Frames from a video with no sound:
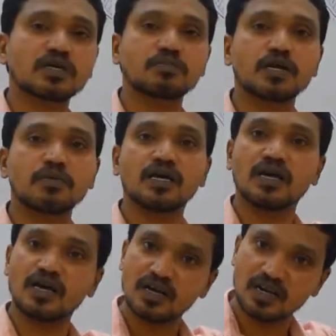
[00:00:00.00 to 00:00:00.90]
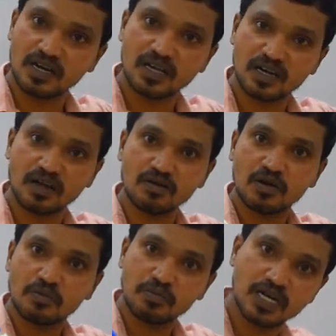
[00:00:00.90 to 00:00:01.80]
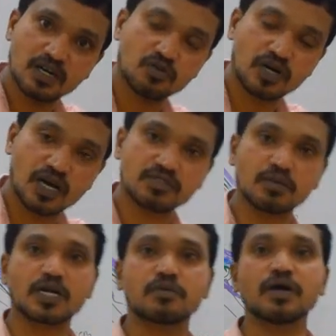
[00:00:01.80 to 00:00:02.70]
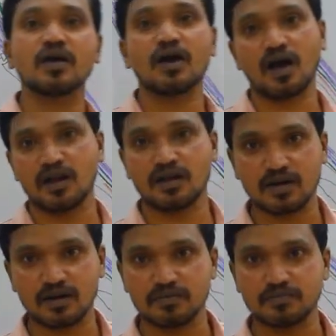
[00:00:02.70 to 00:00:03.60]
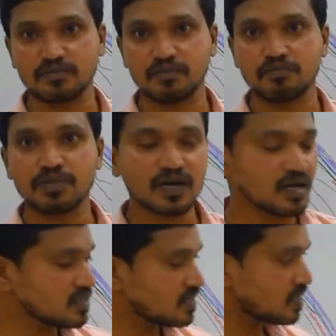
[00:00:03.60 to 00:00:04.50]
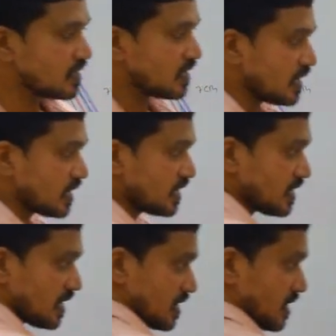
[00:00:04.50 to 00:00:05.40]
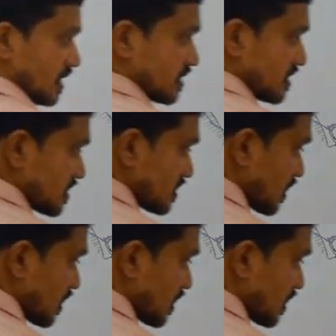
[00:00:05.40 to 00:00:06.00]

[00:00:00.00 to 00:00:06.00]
supplied by radial nerve, medial 2.5 supplied by ulnar nerve. Because here this is the